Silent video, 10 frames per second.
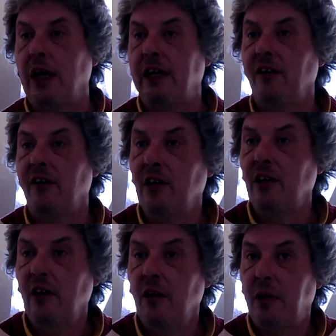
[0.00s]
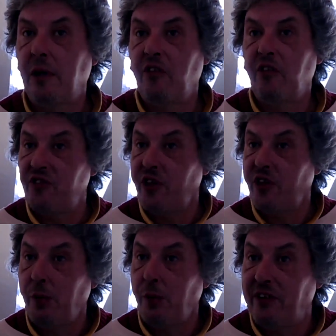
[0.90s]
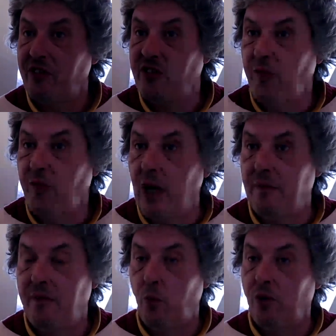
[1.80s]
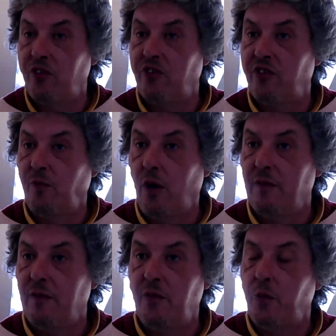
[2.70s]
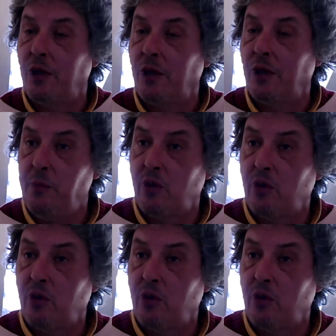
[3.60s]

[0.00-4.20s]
If you want to survive, if you want to keep your culture, you have to become warlike.